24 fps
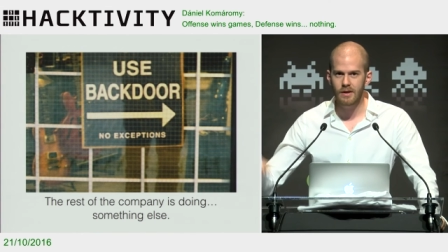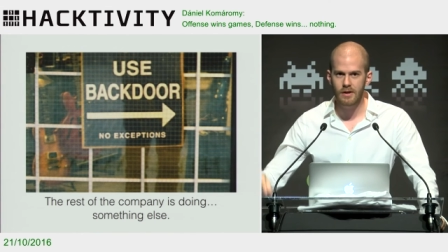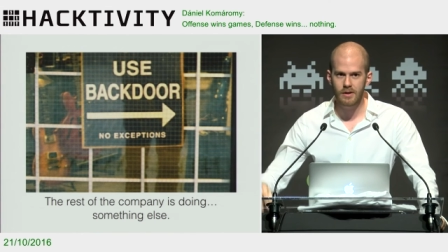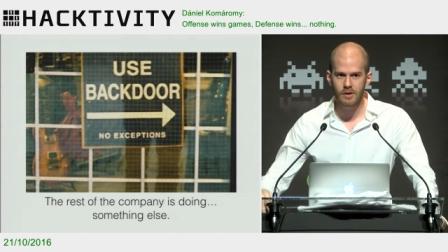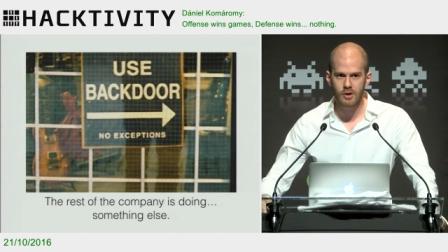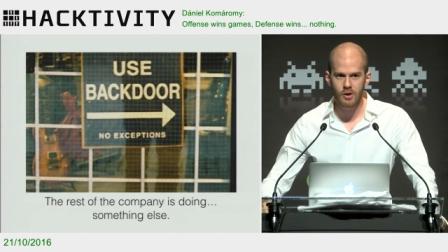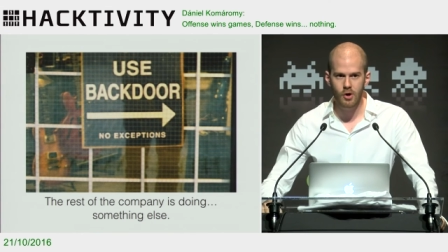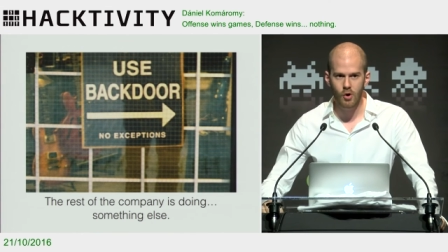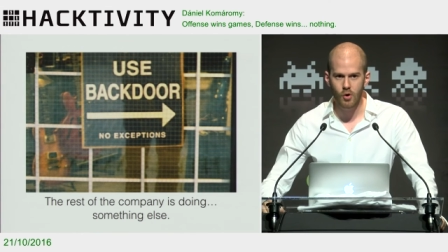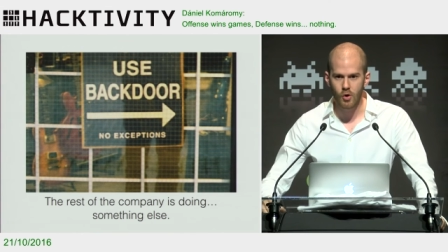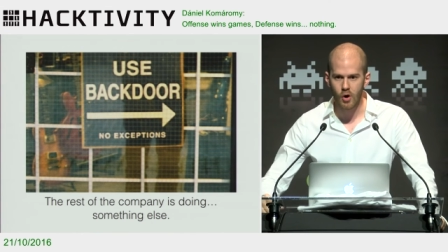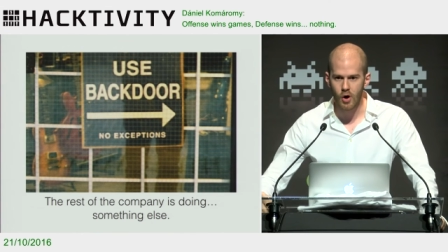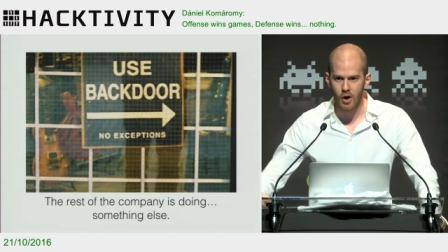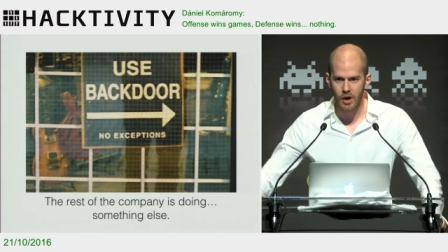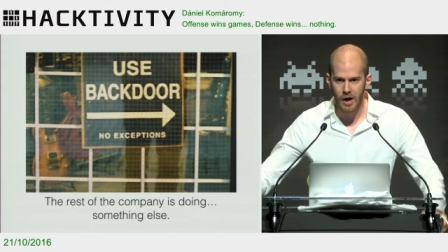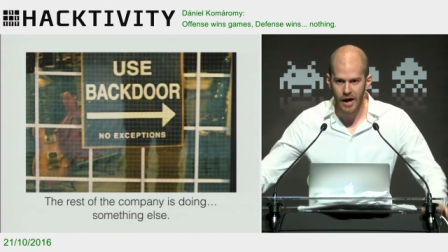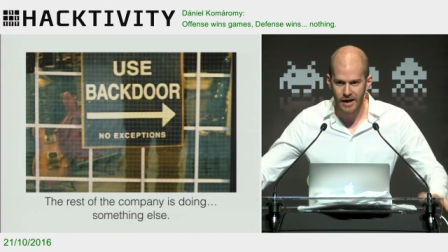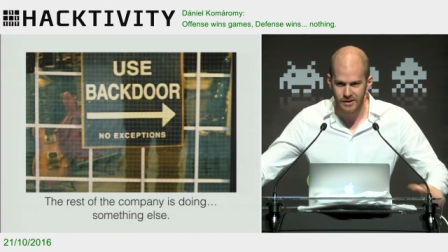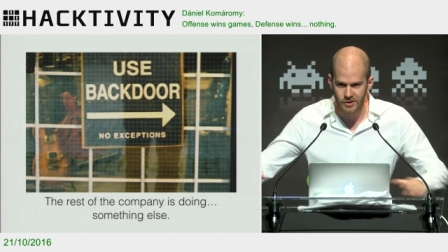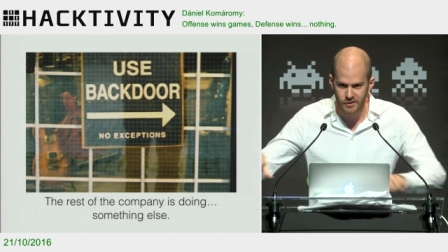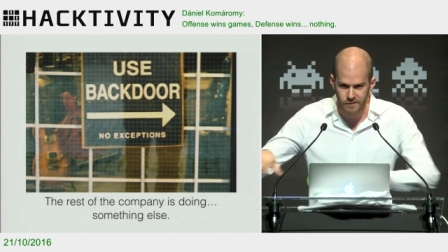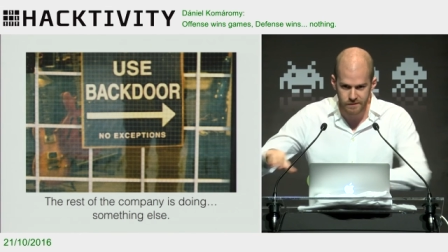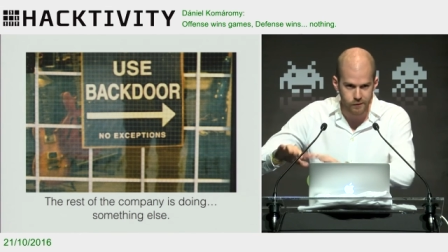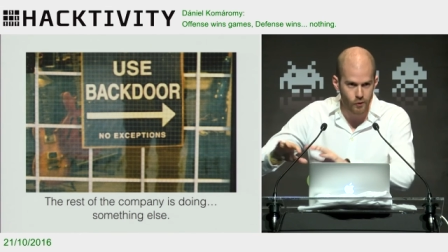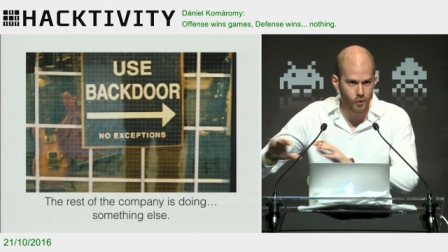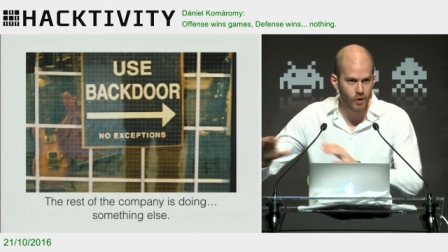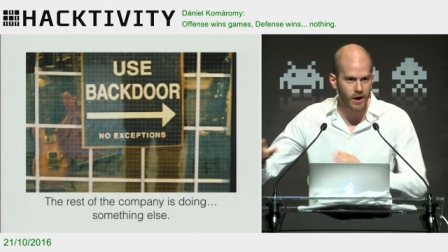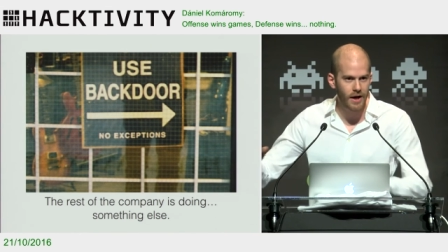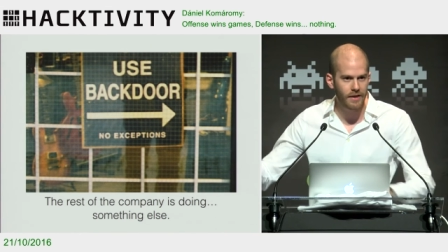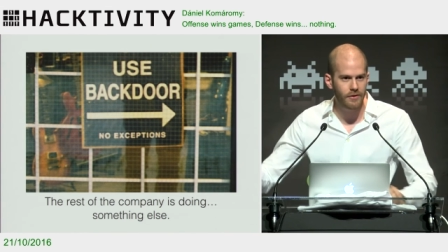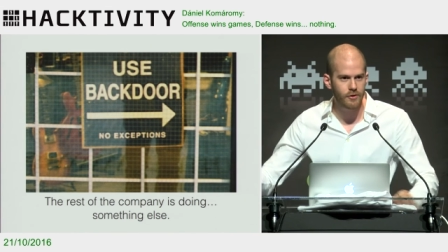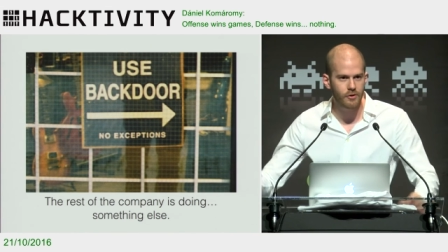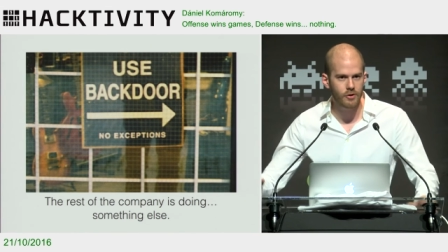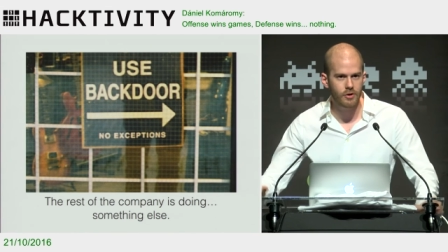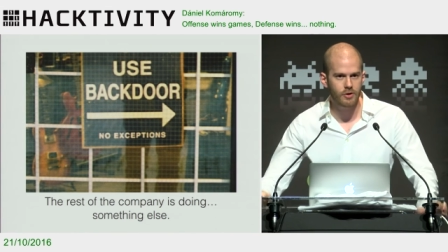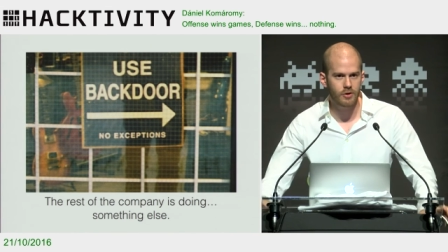you know, actually fall
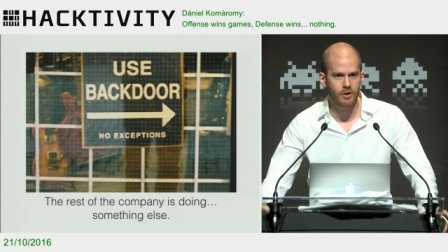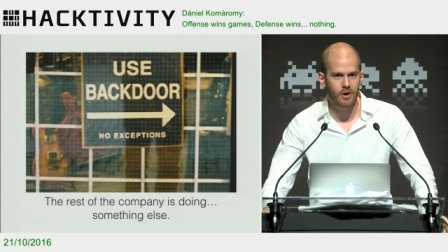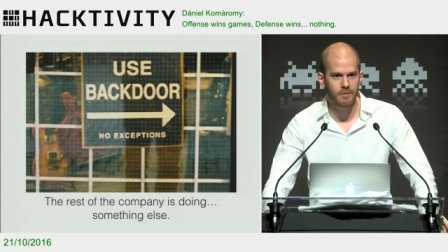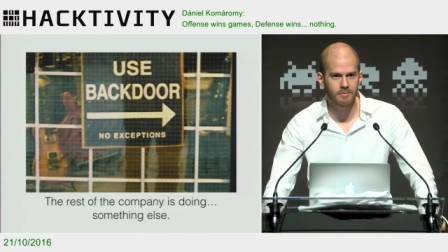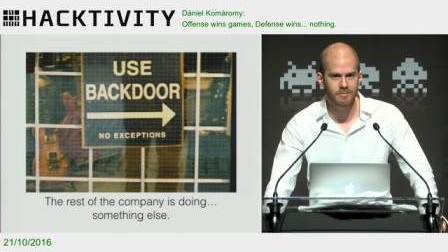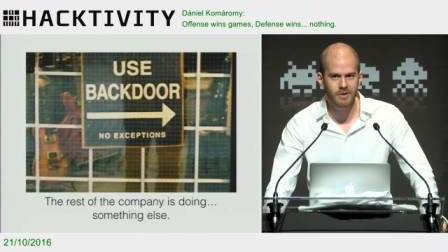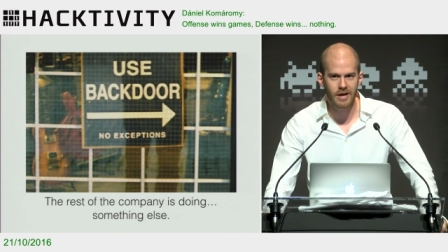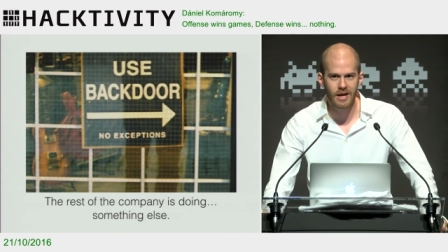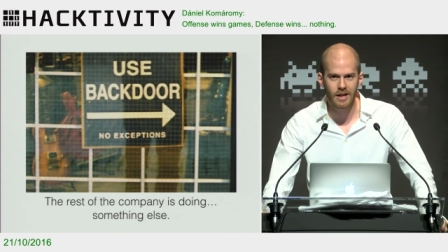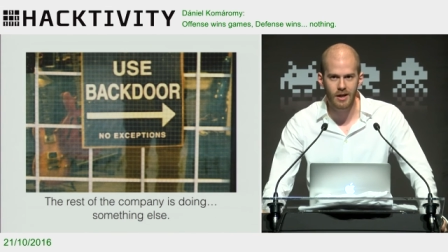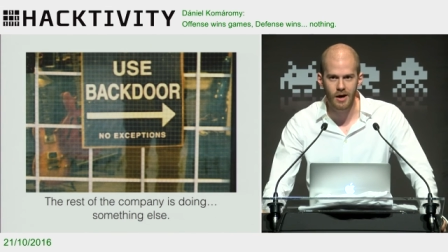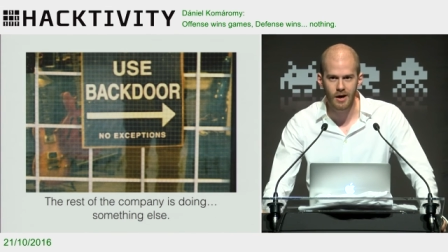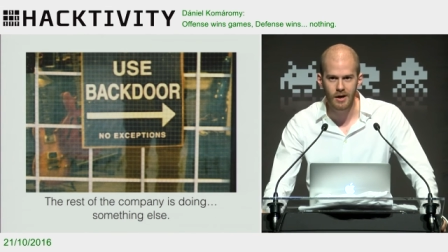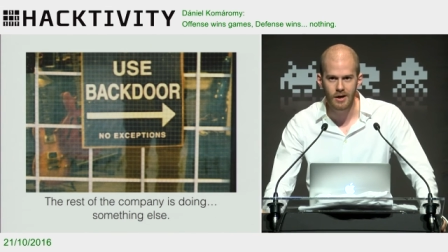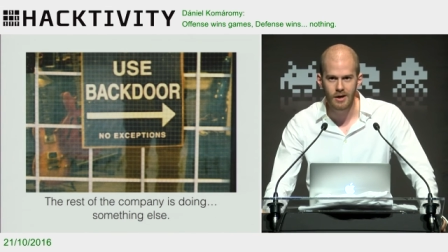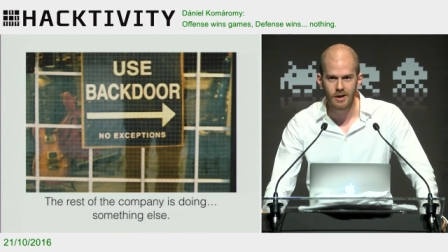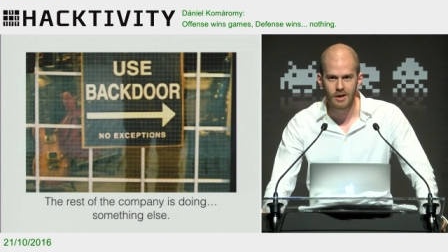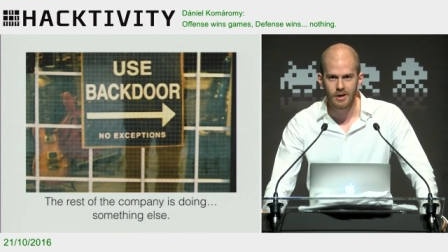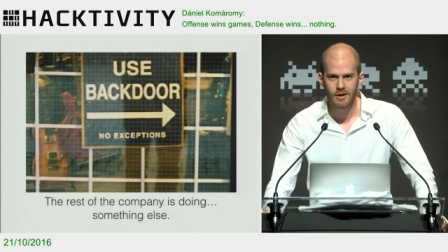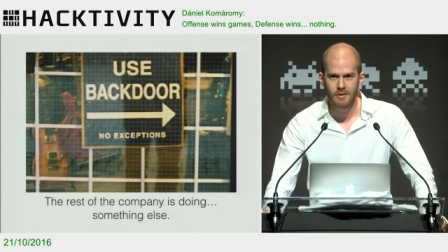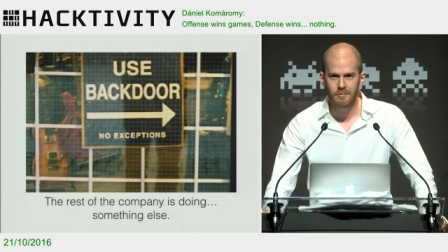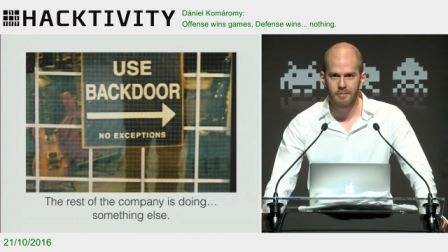under your umbrella,